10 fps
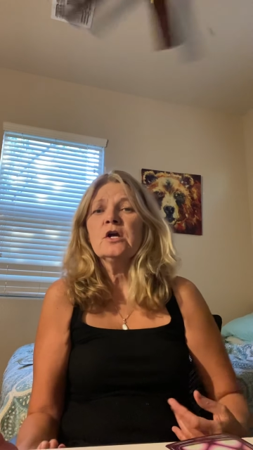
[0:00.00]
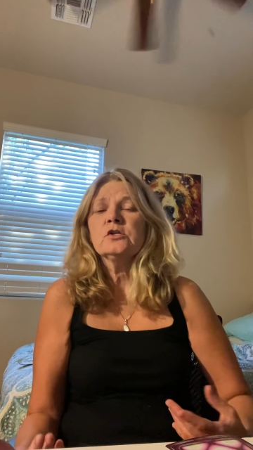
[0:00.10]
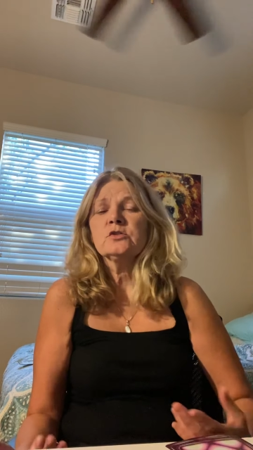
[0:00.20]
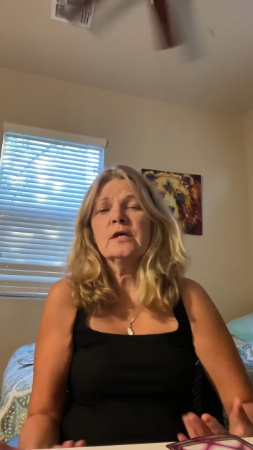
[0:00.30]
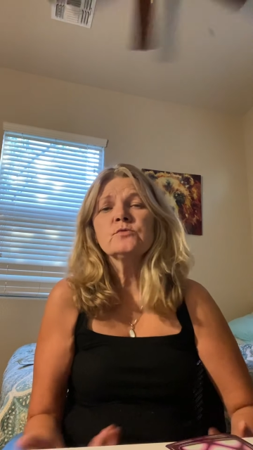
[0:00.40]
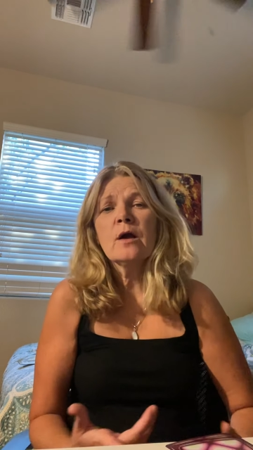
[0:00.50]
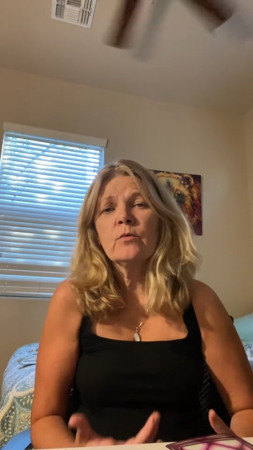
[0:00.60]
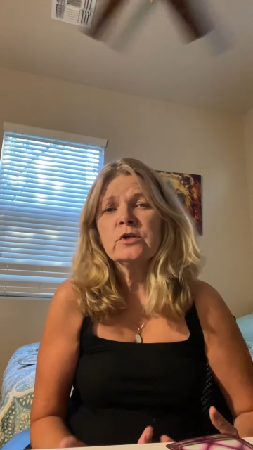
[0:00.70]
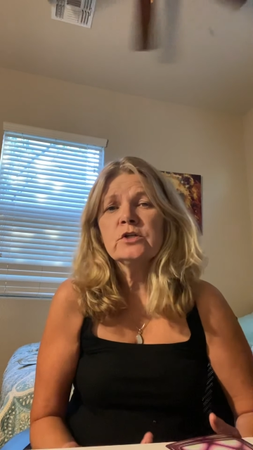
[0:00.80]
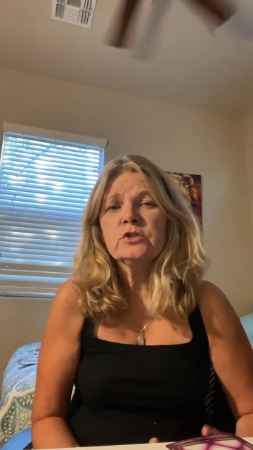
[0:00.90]
So that's why I
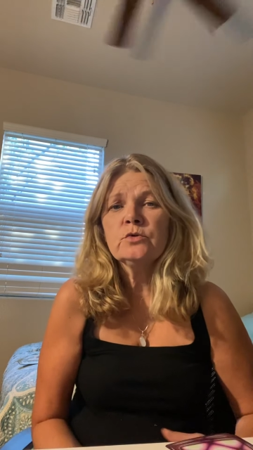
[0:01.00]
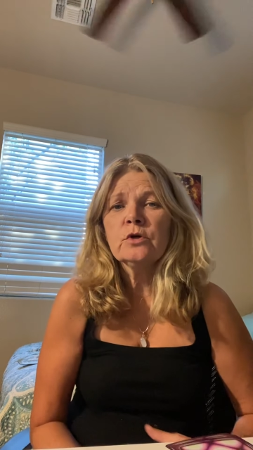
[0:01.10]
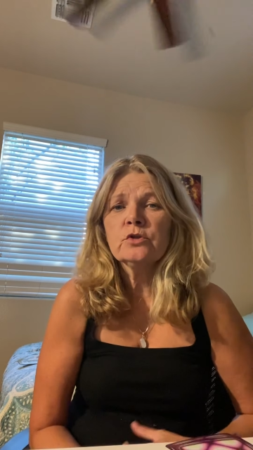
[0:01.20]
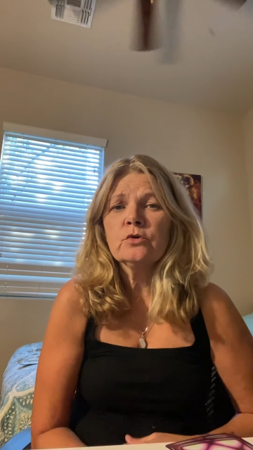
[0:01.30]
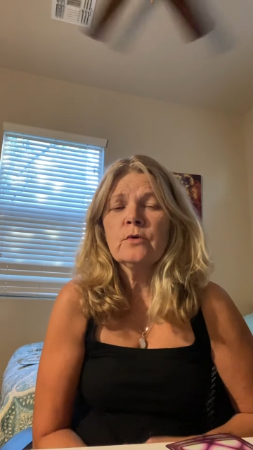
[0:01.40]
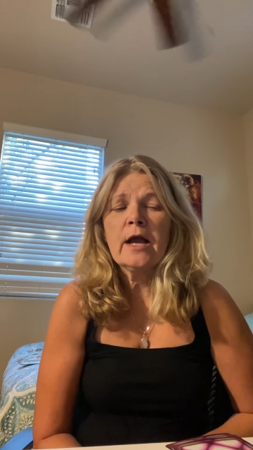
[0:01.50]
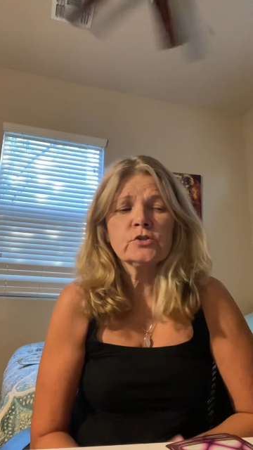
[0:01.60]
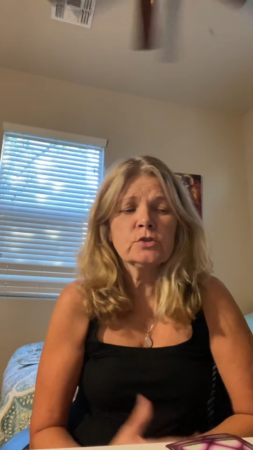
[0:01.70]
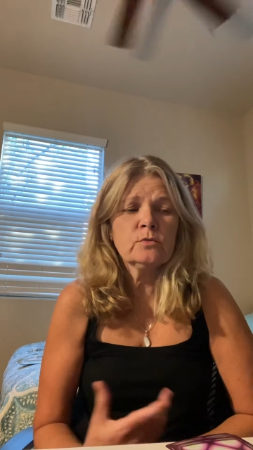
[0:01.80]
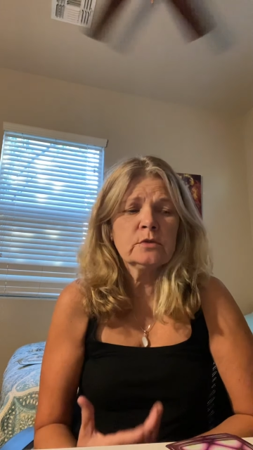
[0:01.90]
wanted to do a little
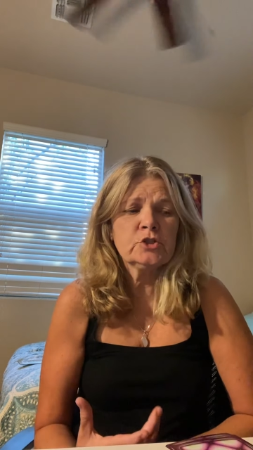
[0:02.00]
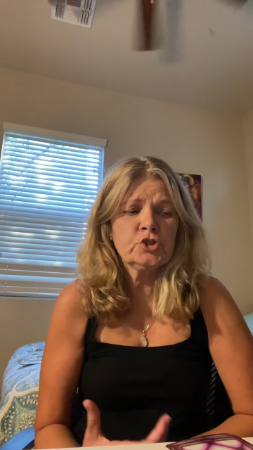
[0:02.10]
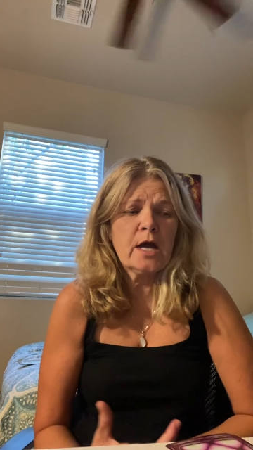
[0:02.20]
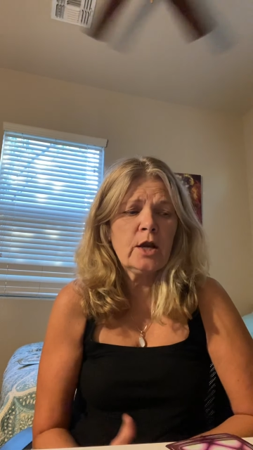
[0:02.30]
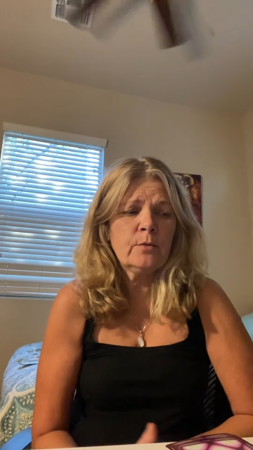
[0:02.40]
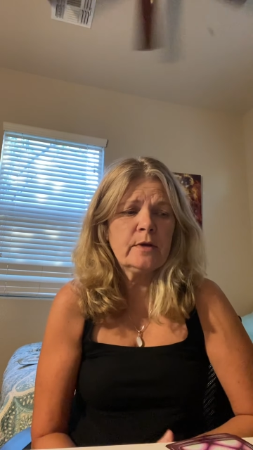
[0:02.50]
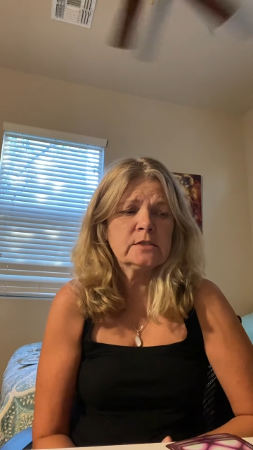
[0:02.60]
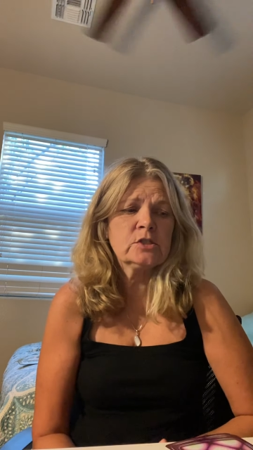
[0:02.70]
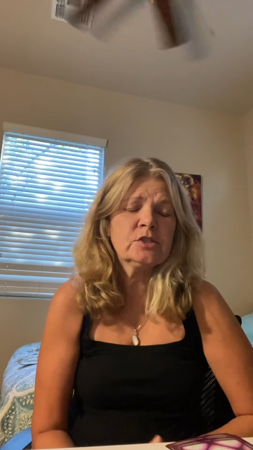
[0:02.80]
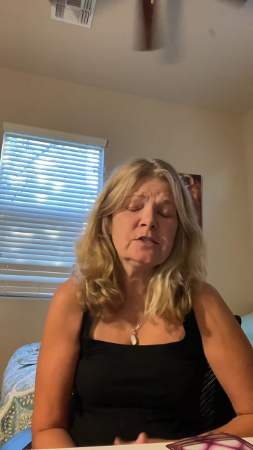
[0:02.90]
extra with the shadow
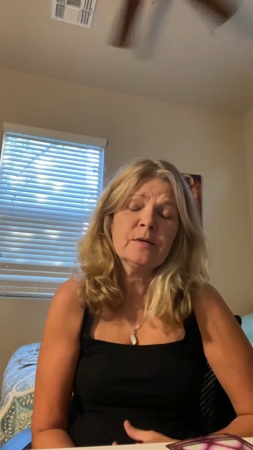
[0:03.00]
messages.